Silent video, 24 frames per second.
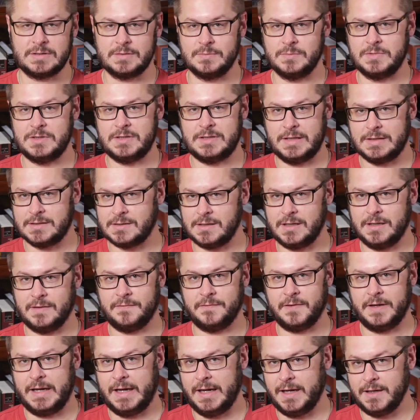some sizzling
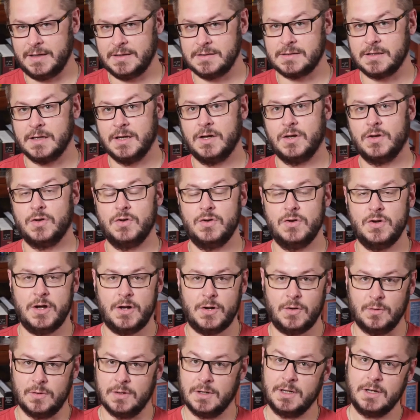fajitas.
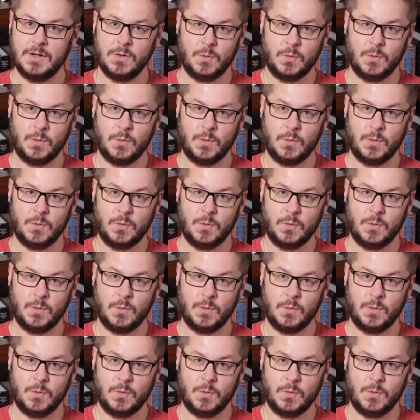No.